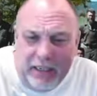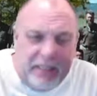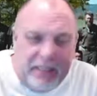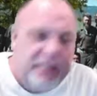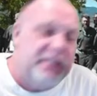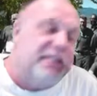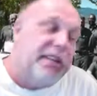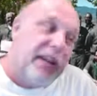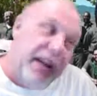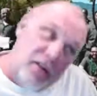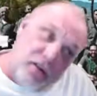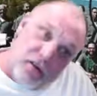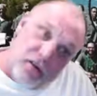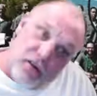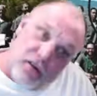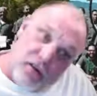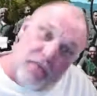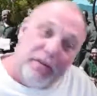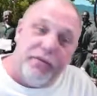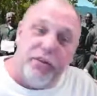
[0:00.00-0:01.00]
Stay at
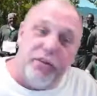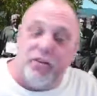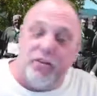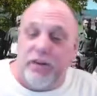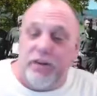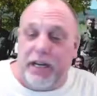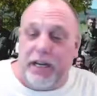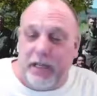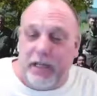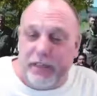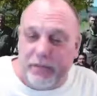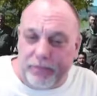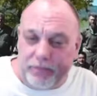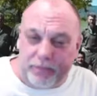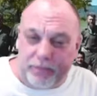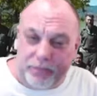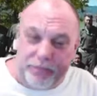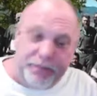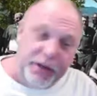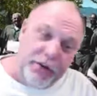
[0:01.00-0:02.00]
home if you're drinking,
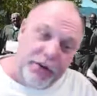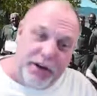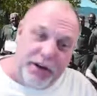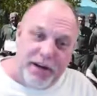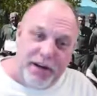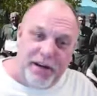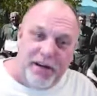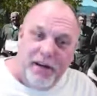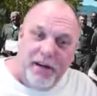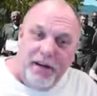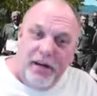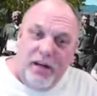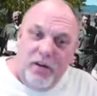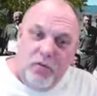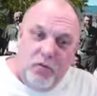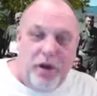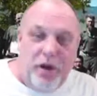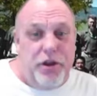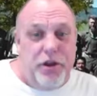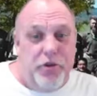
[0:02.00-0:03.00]
period.
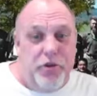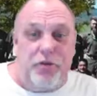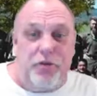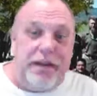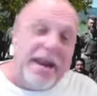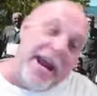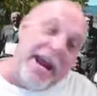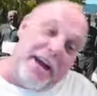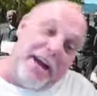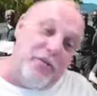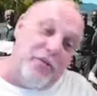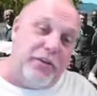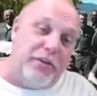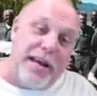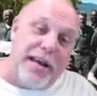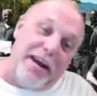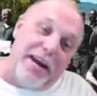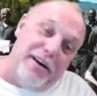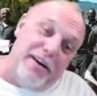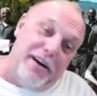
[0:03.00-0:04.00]
Whether you can or
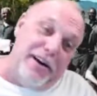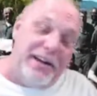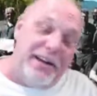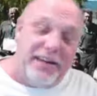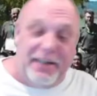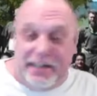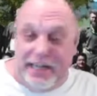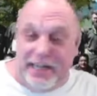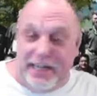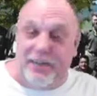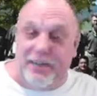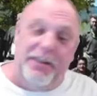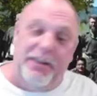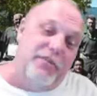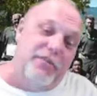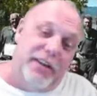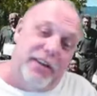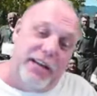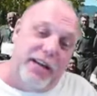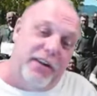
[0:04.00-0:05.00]
cannot, legally
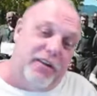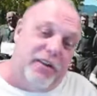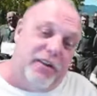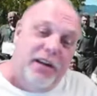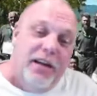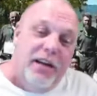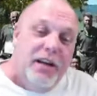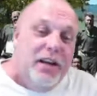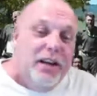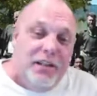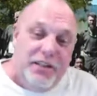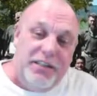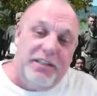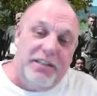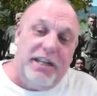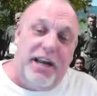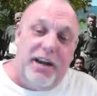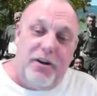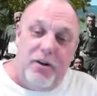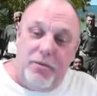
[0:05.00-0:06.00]
or legally,
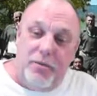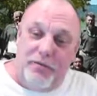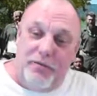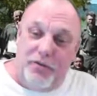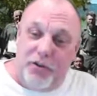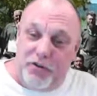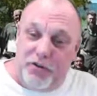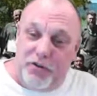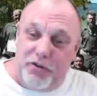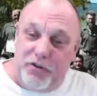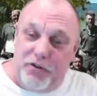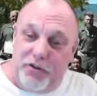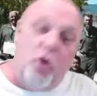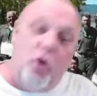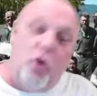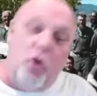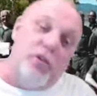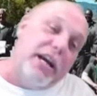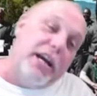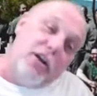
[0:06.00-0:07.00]
stay at home if you're drinking.
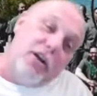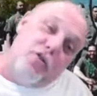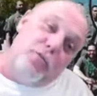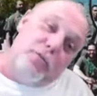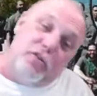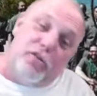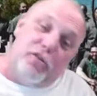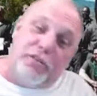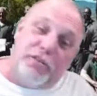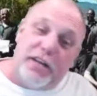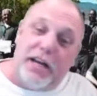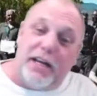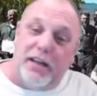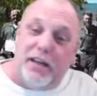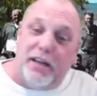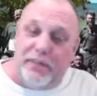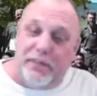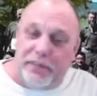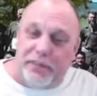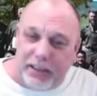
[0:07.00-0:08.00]
Or take Uber or take
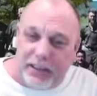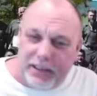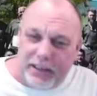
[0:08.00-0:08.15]
Lyft.